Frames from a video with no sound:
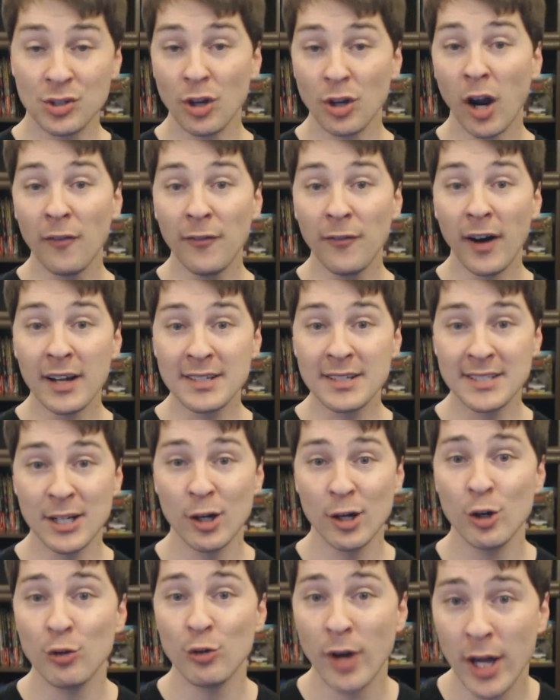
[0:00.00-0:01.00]
With Star
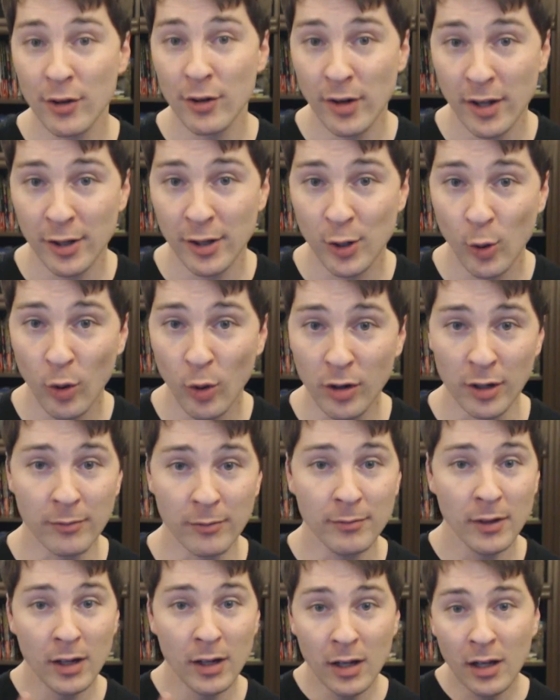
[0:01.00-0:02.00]
Fox Zero right around the
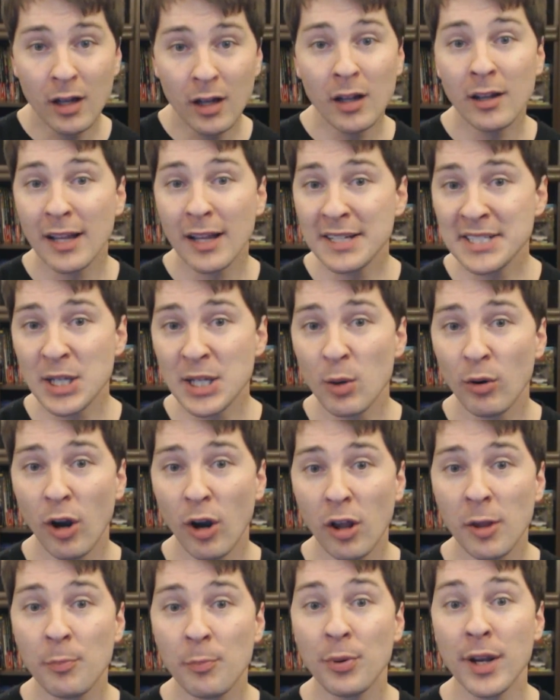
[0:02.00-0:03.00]
corner, let's
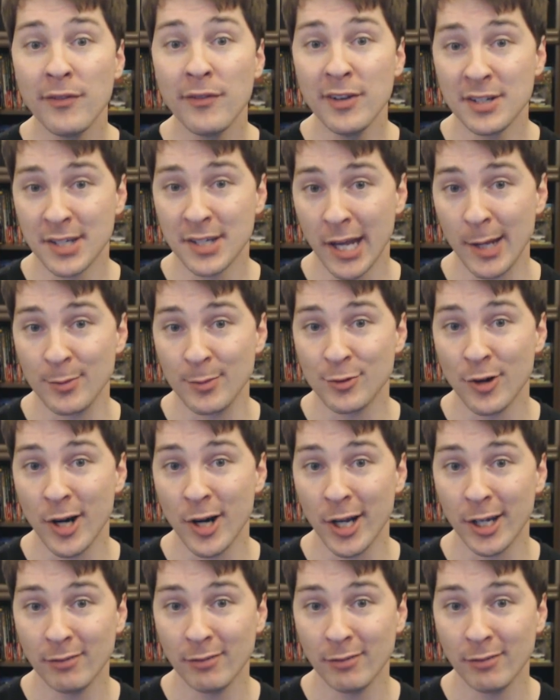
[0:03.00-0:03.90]
see where all the previous games